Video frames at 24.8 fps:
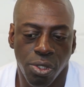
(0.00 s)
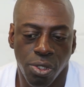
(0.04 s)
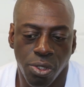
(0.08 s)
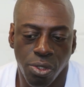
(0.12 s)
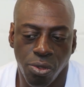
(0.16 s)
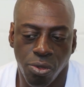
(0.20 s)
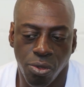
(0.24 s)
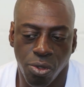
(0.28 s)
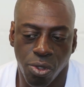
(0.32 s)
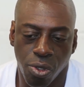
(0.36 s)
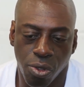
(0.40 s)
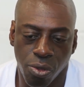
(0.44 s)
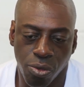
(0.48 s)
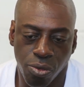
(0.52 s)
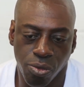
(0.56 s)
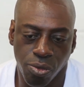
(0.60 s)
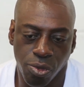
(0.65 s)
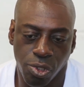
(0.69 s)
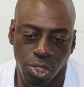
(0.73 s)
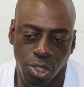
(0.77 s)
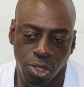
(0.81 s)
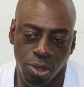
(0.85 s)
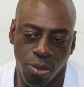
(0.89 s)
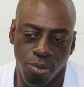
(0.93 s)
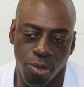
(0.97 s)
You know,
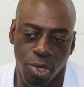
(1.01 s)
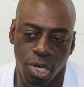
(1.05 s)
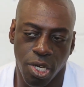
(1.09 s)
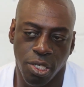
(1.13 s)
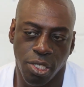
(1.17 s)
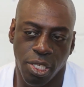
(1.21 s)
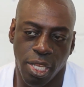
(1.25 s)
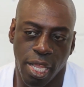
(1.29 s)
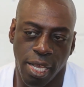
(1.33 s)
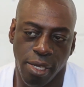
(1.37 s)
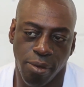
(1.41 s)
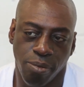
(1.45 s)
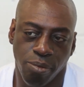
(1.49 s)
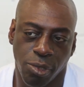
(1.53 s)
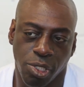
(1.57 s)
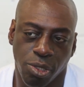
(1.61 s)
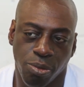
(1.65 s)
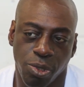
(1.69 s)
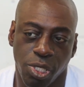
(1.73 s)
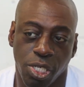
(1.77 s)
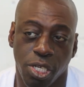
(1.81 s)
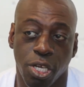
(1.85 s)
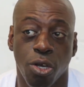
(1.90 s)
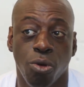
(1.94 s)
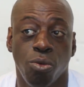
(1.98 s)
someone like Miss
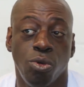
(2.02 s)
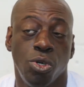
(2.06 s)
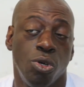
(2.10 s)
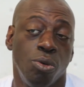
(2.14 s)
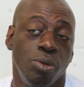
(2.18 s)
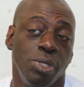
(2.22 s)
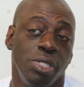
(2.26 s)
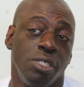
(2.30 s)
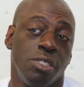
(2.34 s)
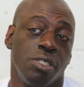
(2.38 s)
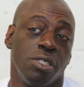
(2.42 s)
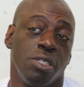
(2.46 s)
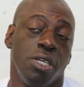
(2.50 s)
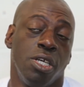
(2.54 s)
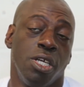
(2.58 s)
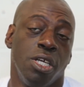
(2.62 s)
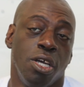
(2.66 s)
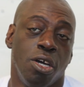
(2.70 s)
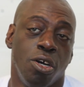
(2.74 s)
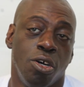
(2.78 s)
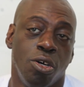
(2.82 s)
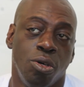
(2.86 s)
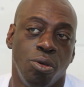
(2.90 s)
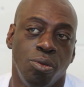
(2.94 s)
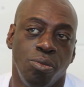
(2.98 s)
Miguel would always say, you
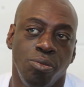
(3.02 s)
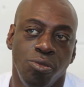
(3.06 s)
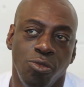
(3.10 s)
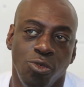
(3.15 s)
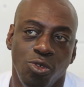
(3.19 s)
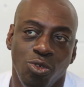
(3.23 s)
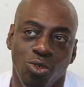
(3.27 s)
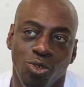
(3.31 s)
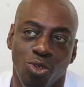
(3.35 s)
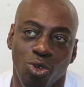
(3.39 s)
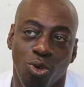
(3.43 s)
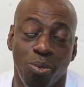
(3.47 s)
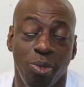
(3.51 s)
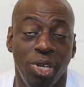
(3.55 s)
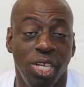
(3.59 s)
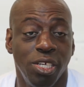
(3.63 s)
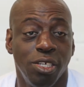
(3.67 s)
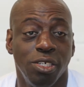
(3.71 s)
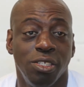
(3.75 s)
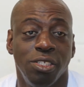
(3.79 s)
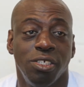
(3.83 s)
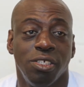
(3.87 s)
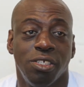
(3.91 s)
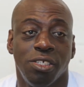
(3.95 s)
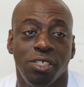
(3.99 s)
know, make
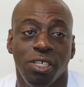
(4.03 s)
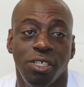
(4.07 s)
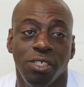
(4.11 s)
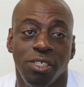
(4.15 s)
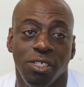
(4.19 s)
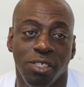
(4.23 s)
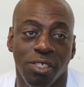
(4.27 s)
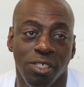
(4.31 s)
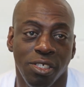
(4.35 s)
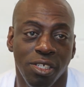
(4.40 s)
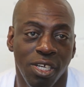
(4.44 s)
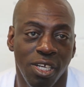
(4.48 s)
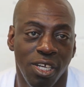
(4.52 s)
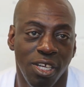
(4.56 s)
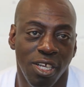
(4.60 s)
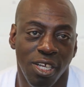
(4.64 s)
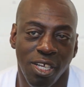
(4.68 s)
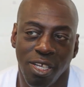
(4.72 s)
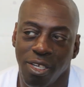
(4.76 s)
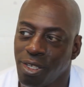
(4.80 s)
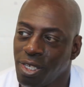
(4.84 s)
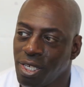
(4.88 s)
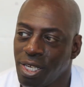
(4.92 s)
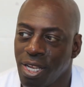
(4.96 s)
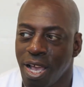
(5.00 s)
good decisions.
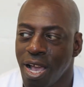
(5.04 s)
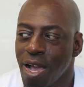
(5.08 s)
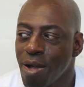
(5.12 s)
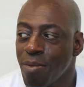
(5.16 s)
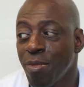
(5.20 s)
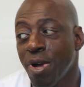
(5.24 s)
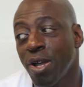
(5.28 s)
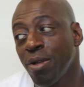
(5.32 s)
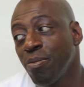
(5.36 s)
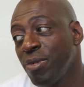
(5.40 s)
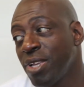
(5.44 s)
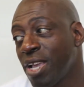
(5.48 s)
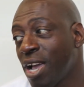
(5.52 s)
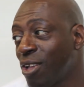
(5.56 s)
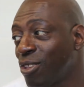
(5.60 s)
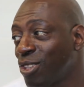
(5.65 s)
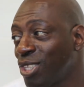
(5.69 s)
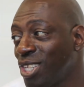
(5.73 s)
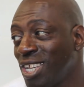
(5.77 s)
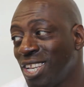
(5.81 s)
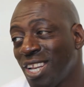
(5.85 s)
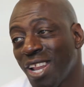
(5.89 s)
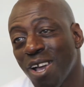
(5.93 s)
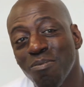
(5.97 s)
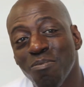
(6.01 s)
Now I might be out
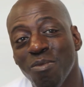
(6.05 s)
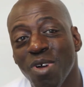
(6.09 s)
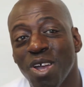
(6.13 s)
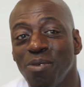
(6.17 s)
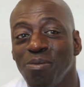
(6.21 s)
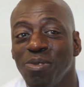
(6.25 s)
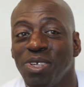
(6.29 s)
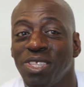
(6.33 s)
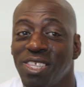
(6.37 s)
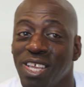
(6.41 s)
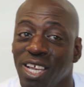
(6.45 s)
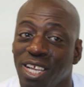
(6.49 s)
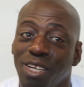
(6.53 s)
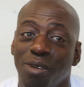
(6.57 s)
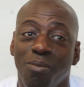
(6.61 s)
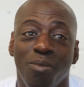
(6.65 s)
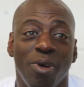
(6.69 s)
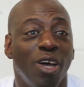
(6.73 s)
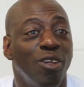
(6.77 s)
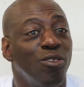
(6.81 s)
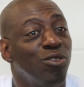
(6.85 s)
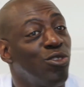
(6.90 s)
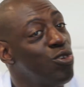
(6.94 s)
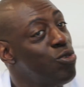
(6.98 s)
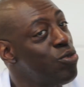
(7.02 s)
there and I might be thinking
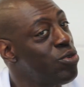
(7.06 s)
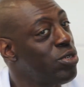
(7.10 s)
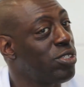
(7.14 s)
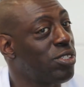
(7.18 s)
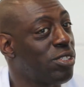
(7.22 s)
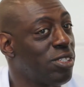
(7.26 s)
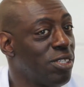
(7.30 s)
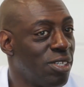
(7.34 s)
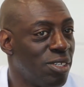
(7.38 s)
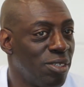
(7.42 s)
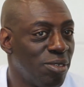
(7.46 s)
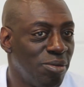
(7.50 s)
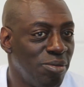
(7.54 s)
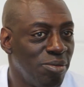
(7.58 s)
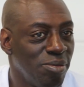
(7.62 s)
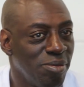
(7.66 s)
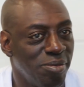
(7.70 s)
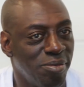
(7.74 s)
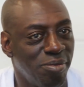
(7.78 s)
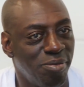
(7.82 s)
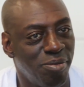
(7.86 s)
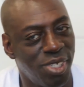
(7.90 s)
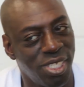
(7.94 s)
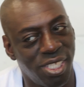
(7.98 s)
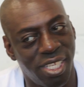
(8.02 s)
about doing something,
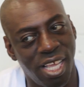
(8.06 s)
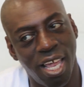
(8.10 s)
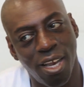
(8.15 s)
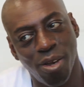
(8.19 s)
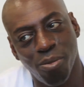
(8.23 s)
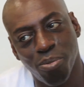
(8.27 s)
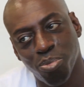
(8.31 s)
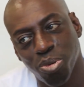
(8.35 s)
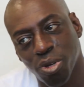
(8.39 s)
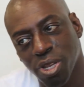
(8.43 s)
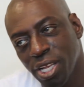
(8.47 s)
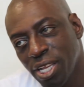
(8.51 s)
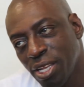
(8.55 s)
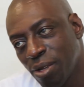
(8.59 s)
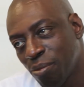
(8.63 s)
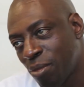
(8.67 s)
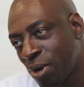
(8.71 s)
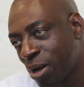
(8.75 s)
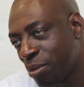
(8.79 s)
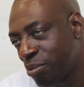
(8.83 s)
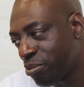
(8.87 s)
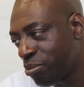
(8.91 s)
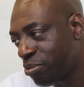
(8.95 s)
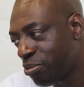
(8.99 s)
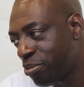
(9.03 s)
but that'll play in
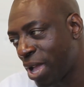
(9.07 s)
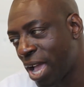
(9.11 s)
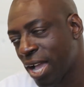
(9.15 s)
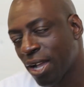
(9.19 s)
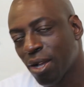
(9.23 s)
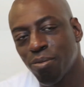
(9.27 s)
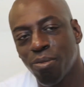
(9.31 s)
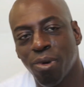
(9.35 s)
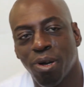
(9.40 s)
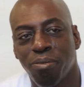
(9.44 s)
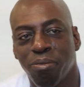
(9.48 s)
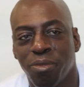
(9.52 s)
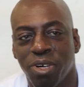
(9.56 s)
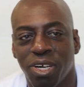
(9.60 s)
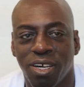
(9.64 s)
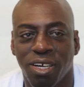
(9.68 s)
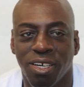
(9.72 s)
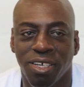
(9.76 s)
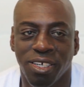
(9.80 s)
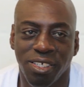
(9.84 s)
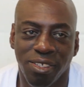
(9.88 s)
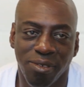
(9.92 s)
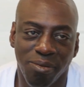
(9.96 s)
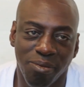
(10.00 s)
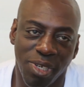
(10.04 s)
my back of my
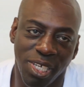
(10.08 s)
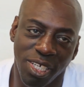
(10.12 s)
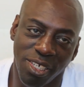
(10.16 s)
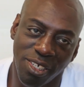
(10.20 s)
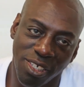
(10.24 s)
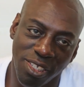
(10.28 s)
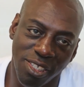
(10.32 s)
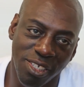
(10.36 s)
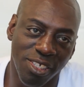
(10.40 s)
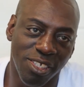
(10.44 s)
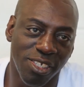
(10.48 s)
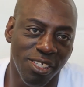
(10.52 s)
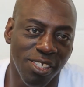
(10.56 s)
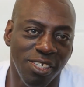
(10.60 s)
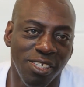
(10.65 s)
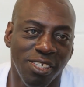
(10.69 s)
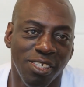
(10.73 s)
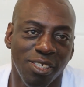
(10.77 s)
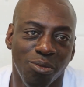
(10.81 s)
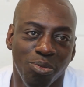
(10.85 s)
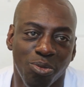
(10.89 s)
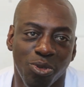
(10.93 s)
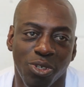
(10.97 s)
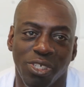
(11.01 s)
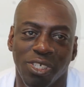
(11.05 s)
mind. Make good
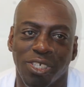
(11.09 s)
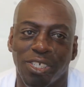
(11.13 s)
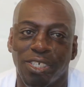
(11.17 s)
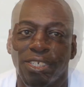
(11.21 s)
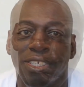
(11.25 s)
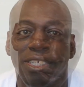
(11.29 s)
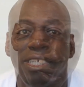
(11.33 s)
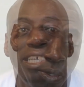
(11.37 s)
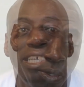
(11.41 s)
decisions, prison.